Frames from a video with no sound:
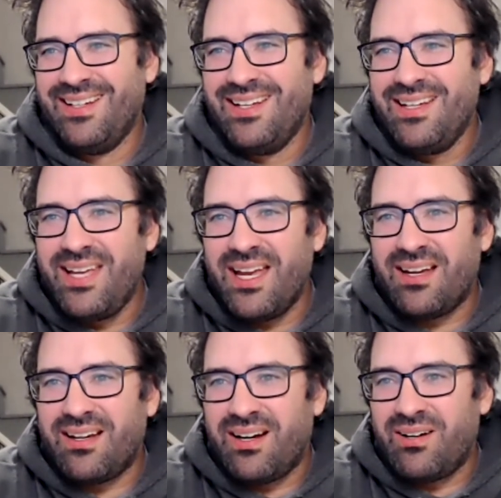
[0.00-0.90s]

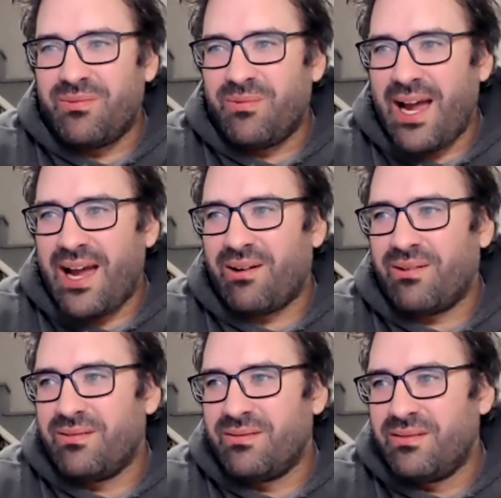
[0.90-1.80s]
Yeah. Oh,
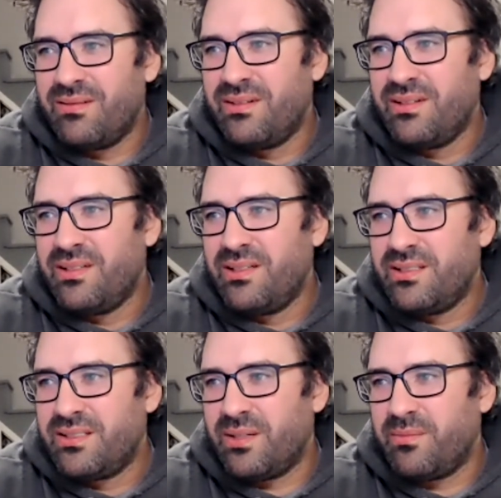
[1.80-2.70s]
wow.
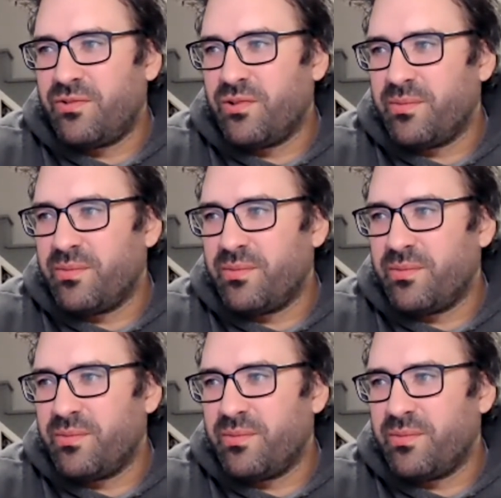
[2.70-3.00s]
Some form of